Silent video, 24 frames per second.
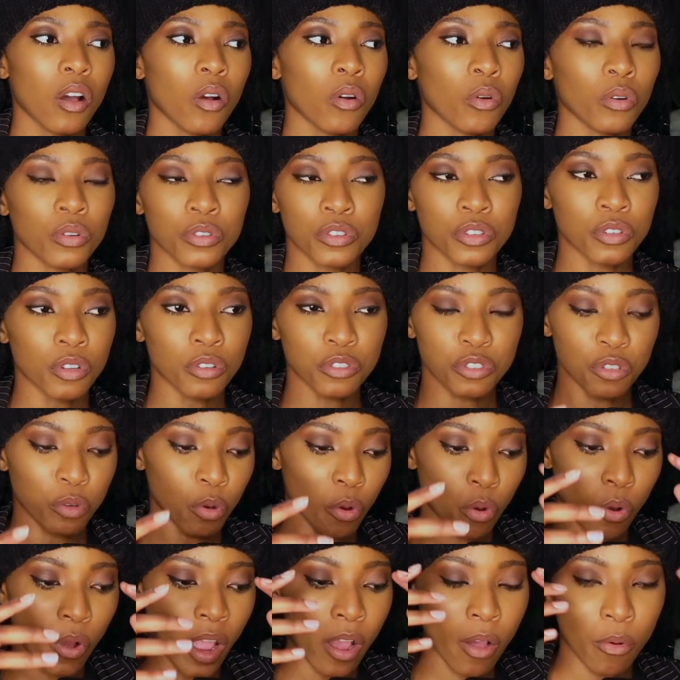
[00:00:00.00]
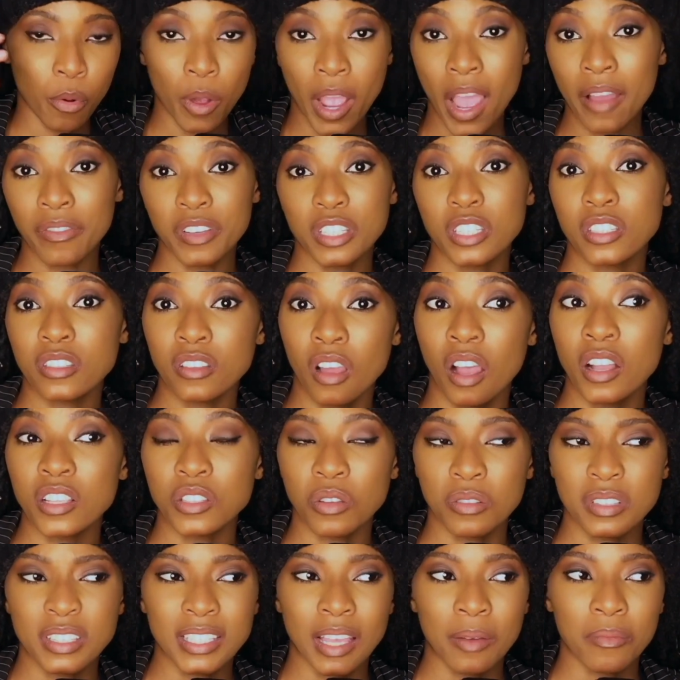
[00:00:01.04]
or have a stance
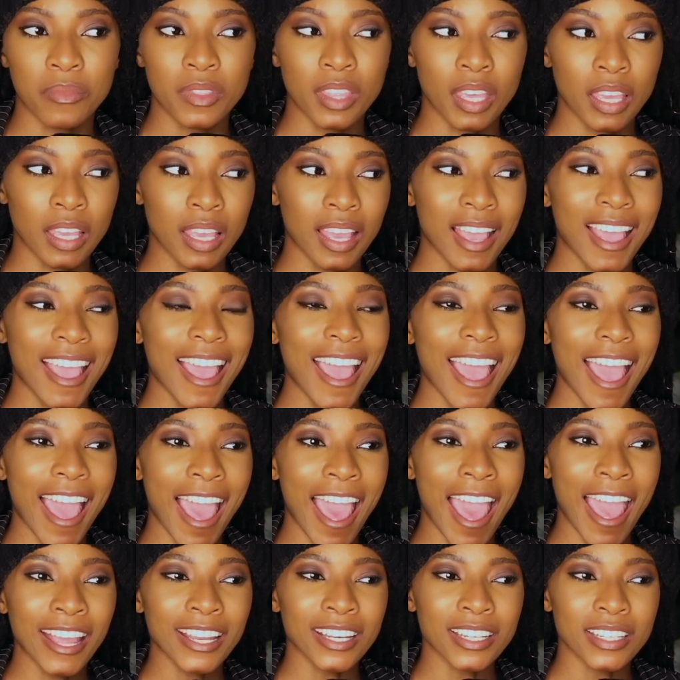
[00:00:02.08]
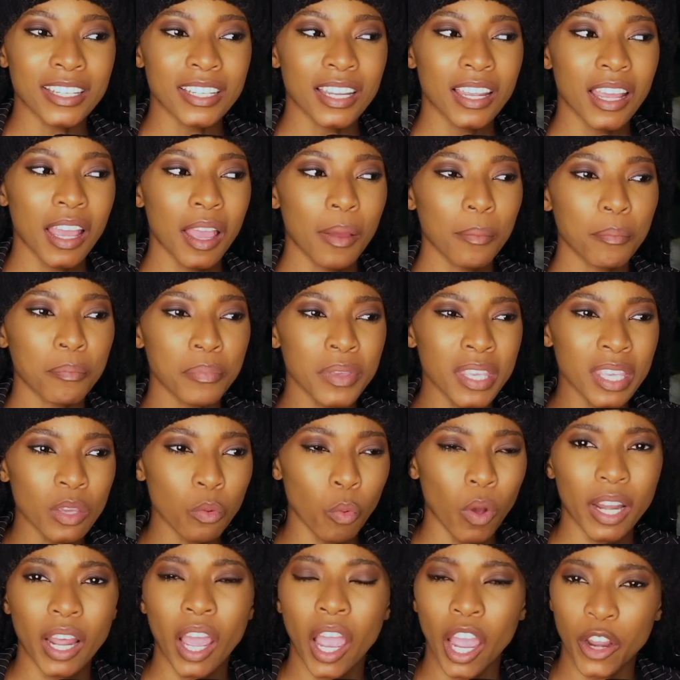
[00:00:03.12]
on something and be
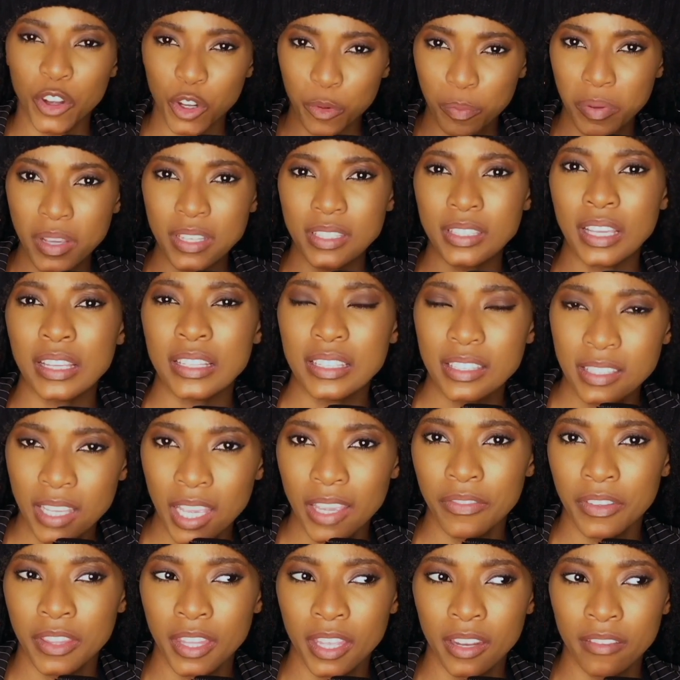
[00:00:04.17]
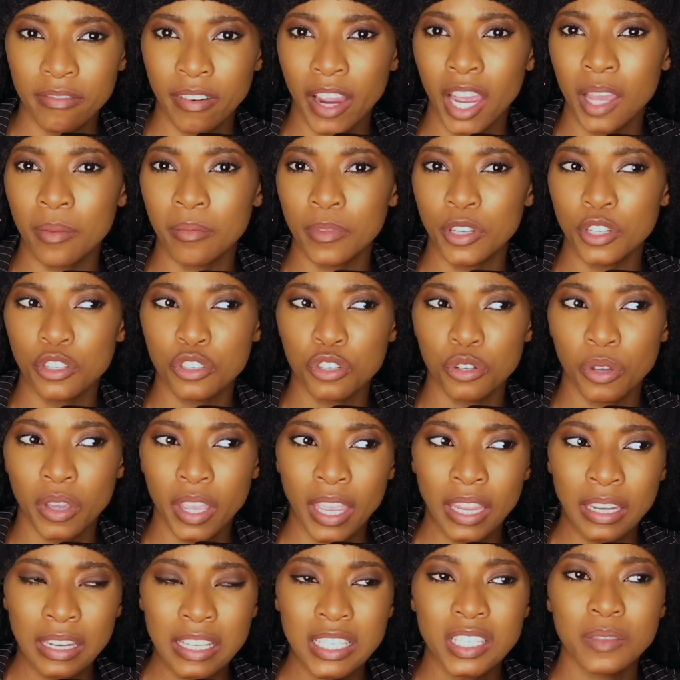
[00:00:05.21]
100% safe in the environment you're
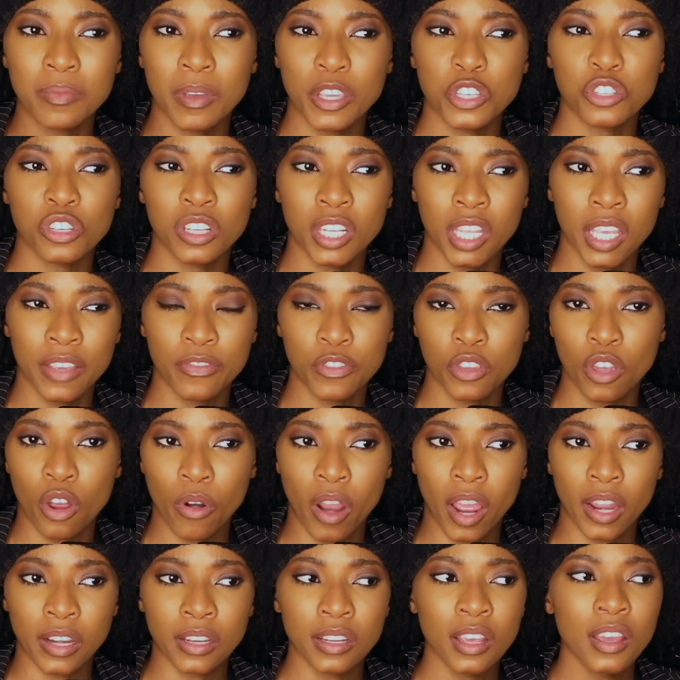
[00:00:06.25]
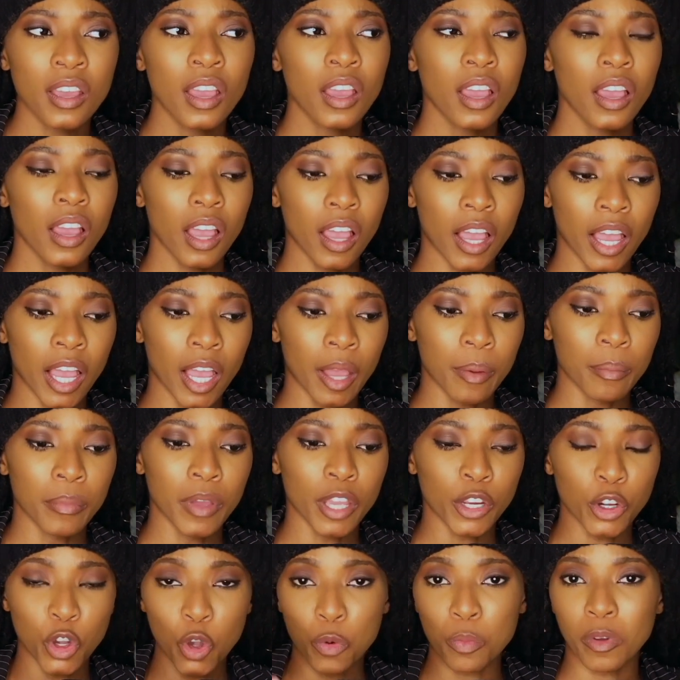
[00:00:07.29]
in, especially if you're around
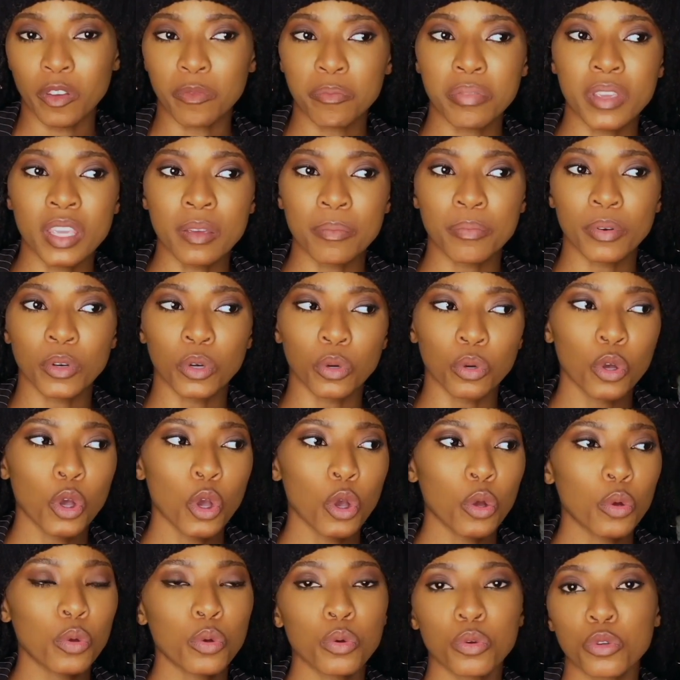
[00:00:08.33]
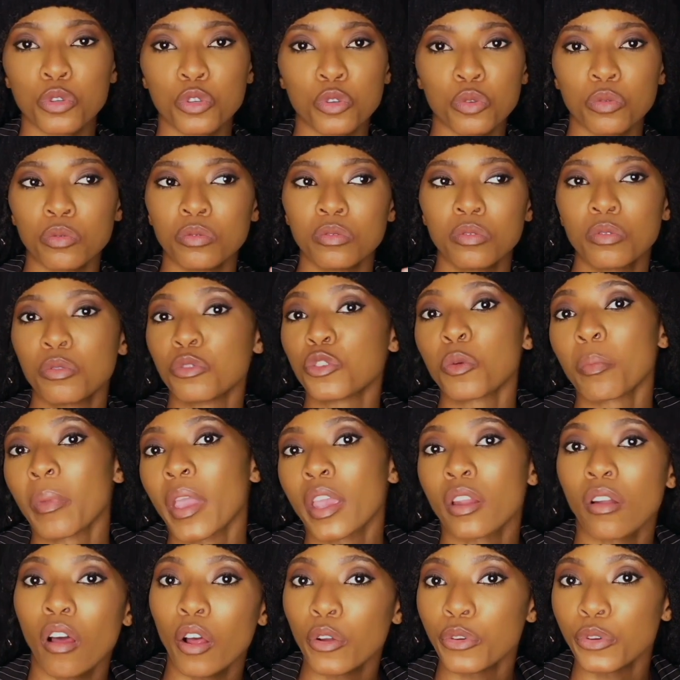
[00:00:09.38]
a group of people who you
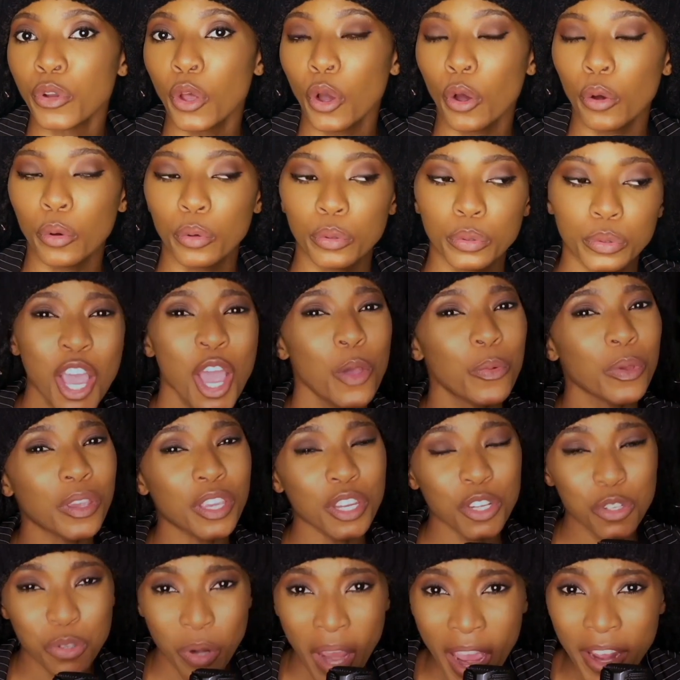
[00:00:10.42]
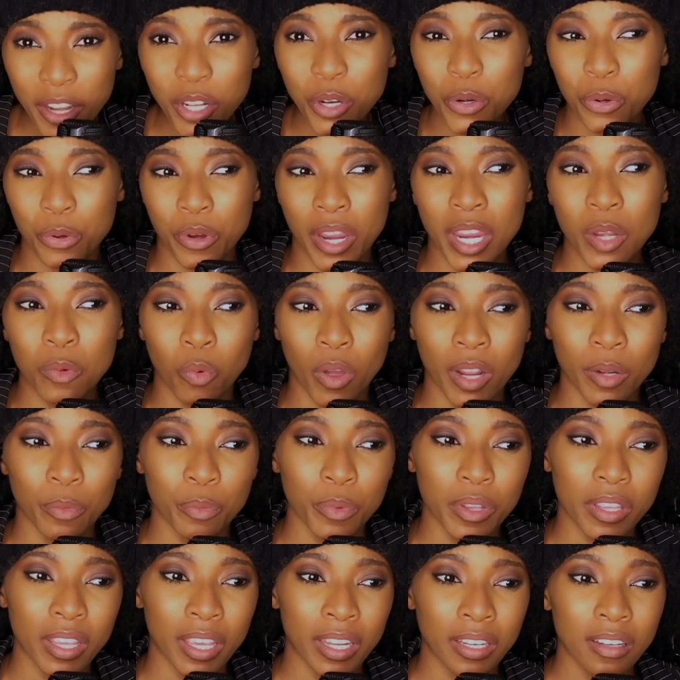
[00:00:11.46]
may not know. We can try to create one.
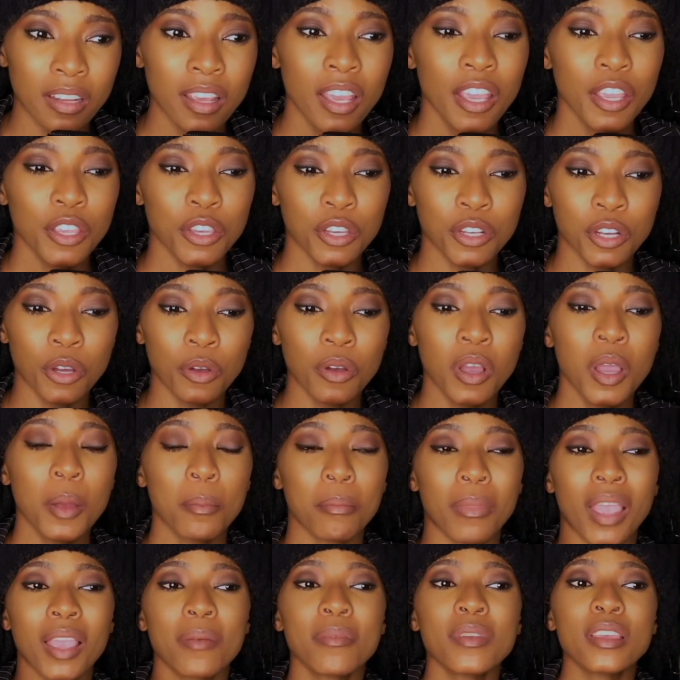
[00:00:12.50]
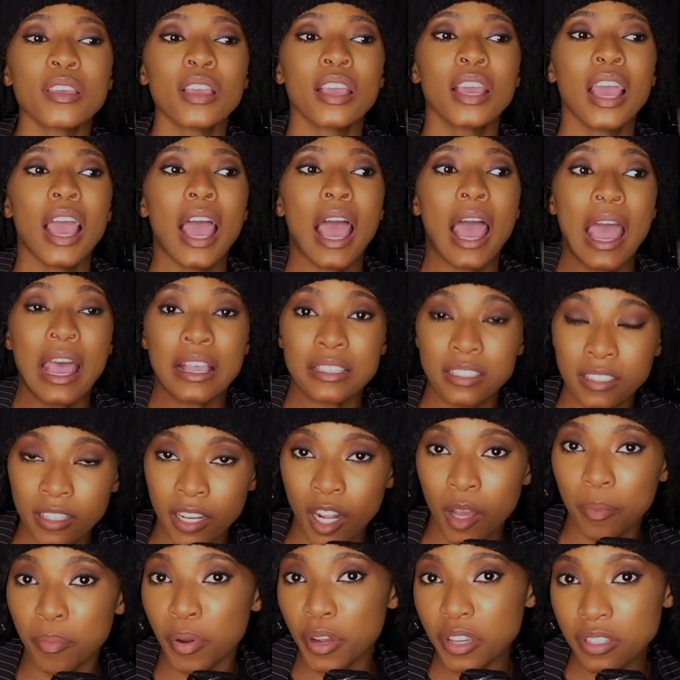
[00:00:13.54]
We can, maybe us in
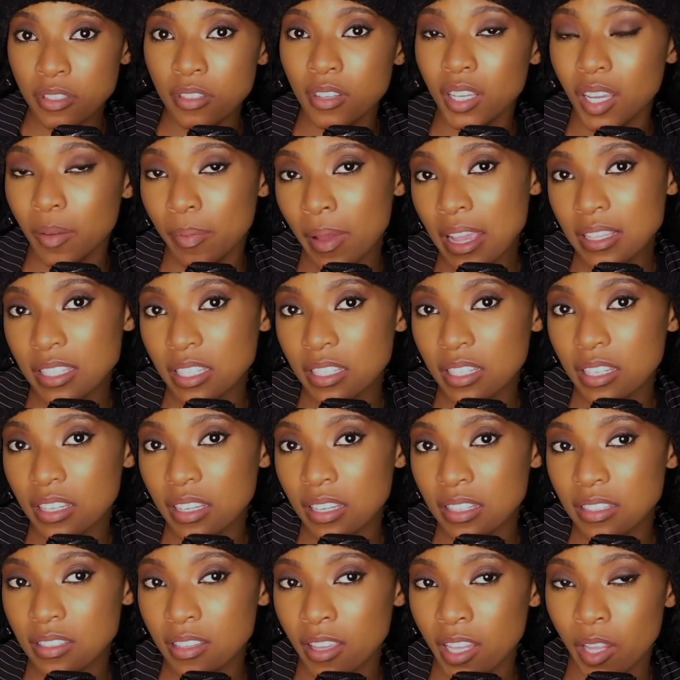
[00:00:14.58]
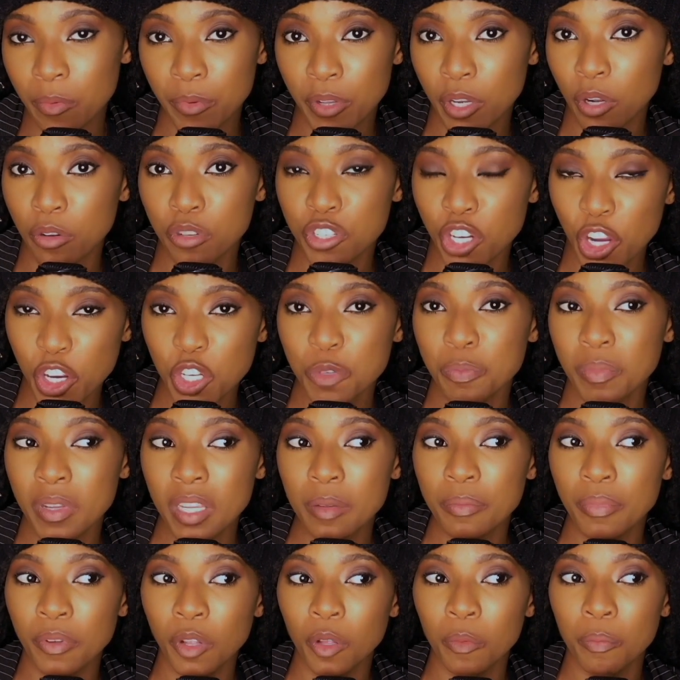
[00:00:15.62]
our personal capacity can say that we don't judge
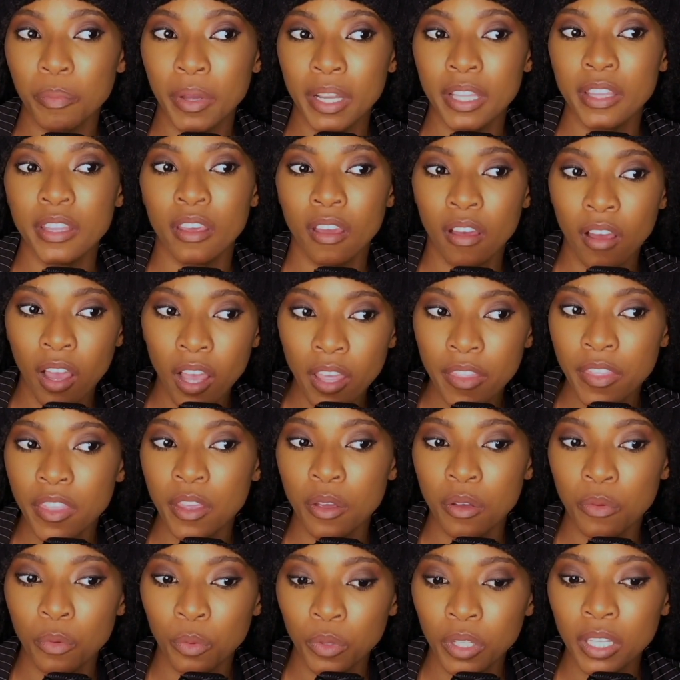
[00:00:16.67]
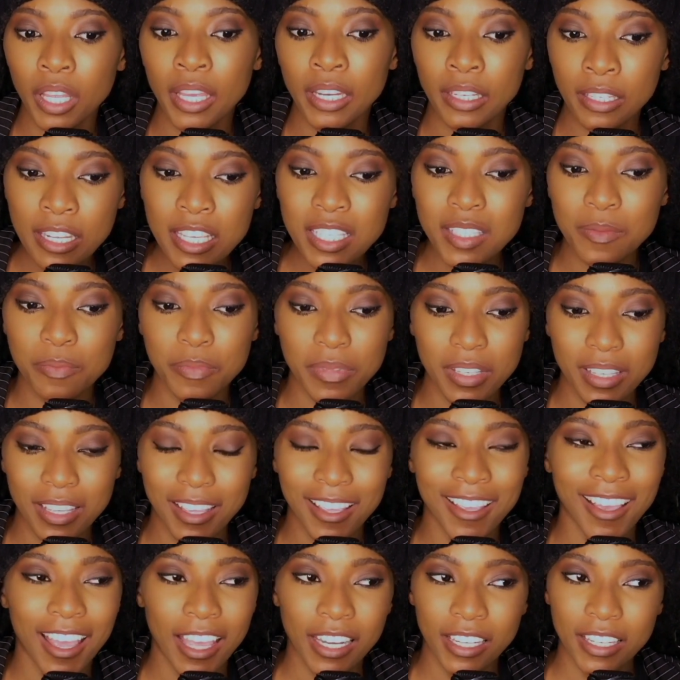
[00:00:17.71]
people, but there will at least be
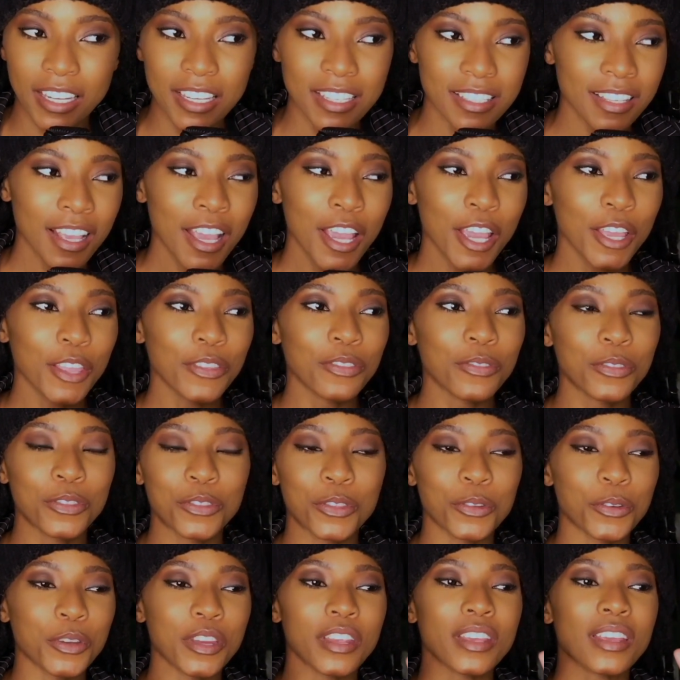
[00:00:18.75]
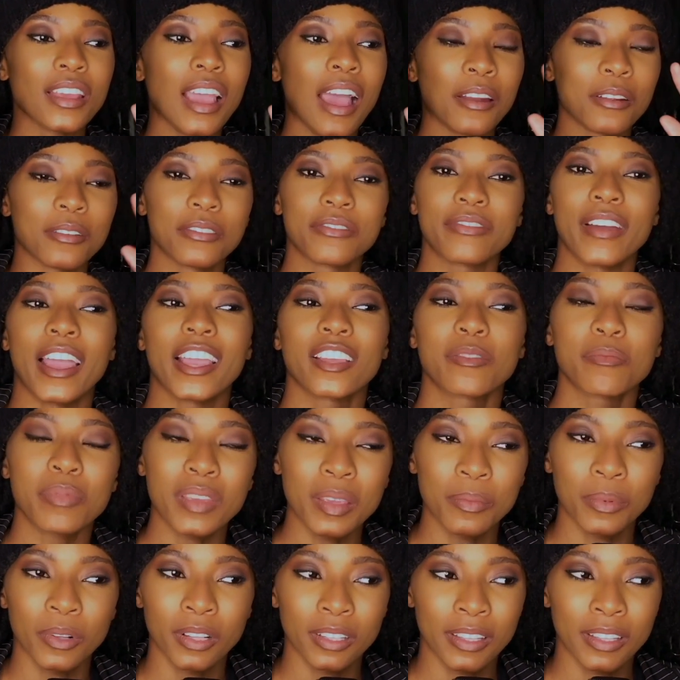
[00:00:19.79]
3 out of 5 people.